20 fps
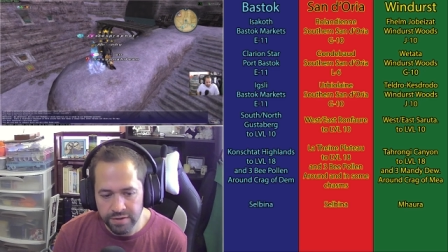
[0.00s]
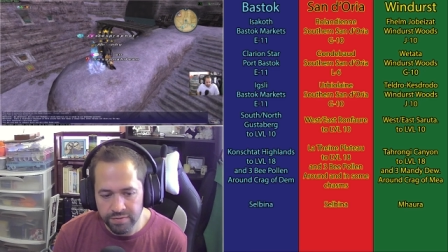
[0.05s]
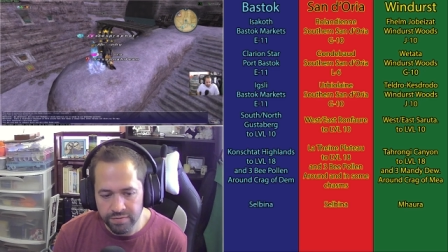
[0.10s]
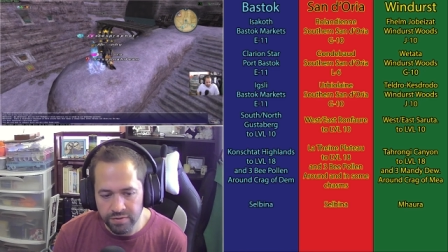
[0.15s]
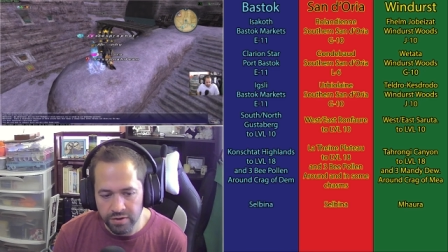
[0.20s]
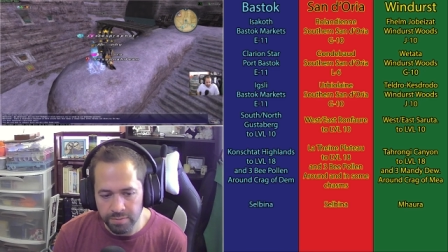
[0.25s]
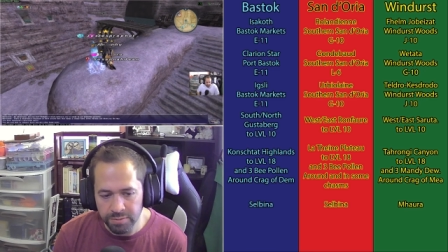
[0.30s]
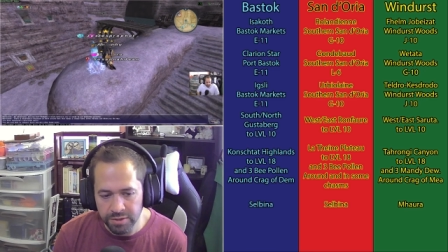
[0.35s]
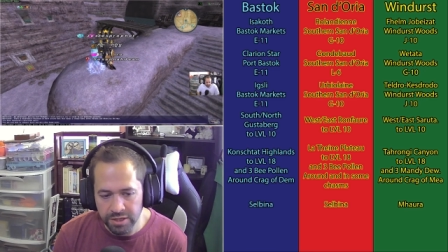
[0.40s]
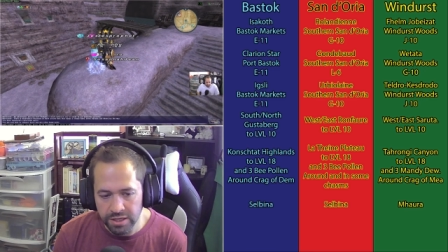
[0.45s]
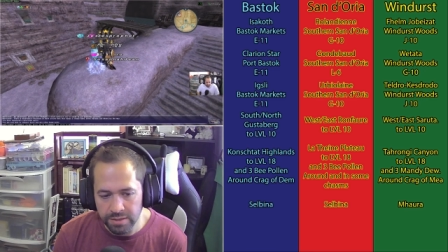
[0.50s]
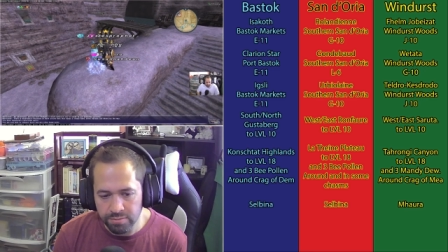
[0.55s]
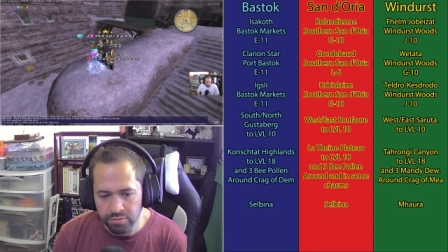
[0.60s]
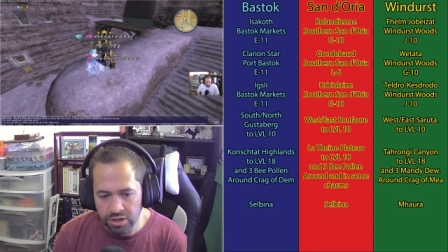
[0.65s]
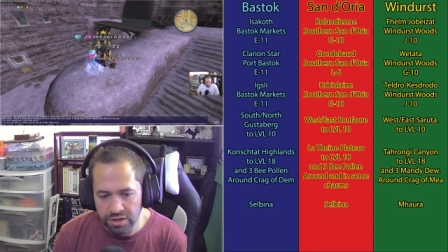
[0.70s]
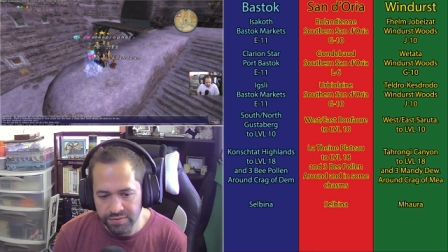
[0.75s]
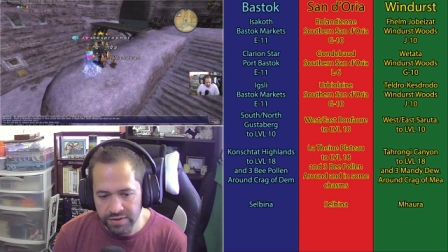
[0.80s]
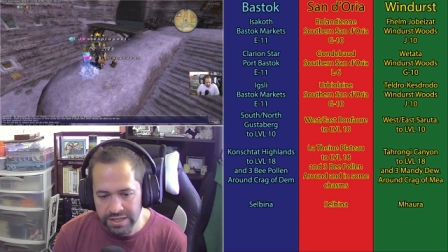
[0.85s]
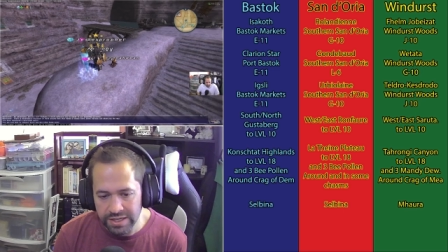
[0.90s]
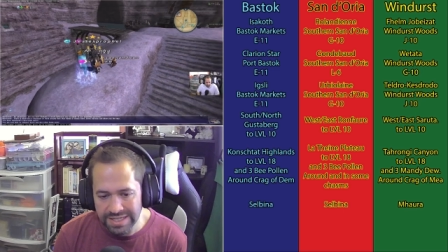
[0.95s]
from the
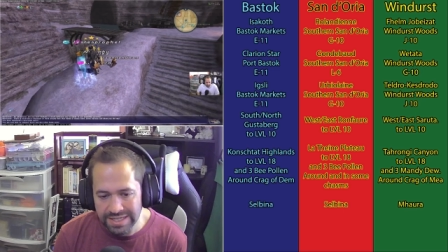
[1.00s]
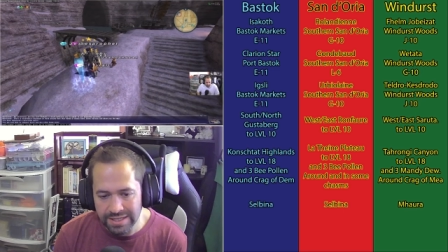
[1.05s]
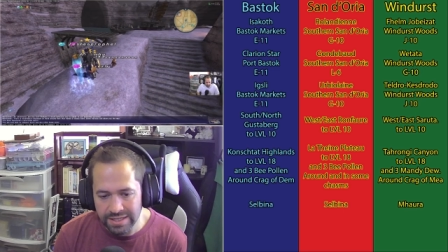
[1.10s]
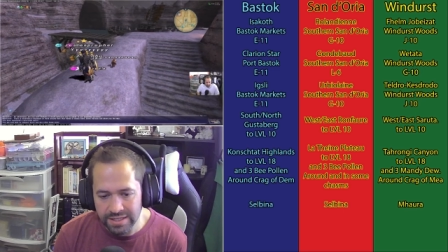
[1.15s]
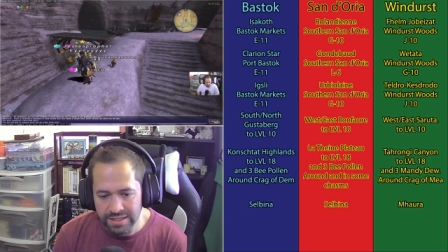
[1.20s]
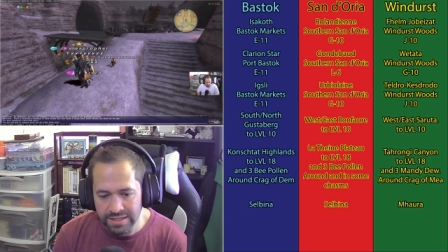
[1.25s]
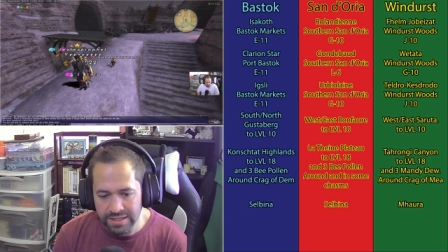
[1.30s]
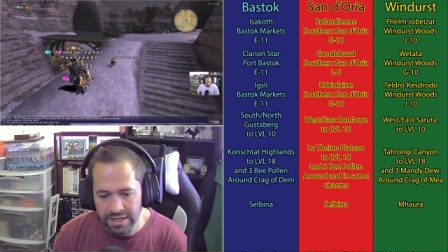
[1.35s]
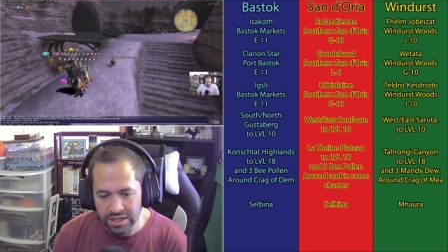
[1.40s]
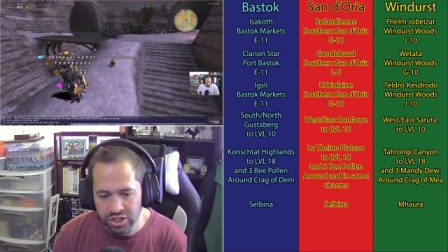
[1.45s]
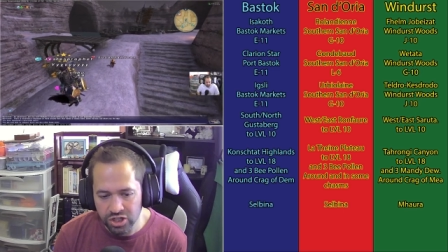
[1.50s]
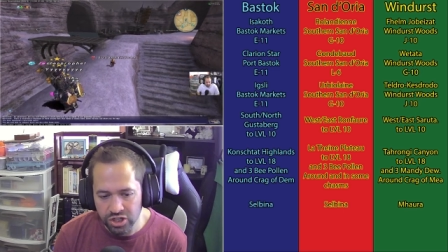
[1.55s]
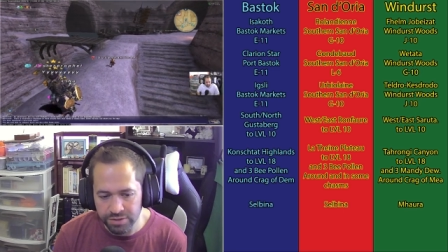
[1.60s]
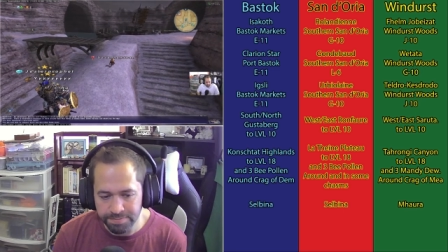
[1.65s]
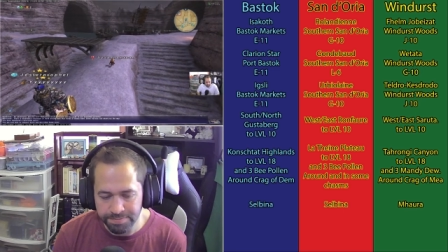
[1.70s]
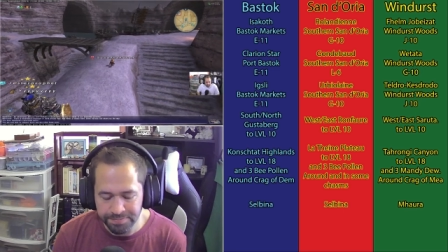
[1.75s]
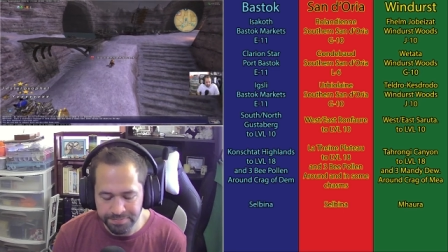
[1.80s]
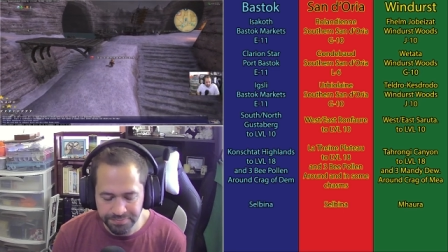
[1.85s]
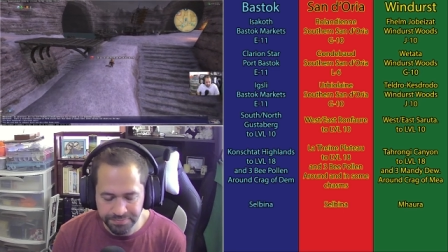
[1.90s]
previous section,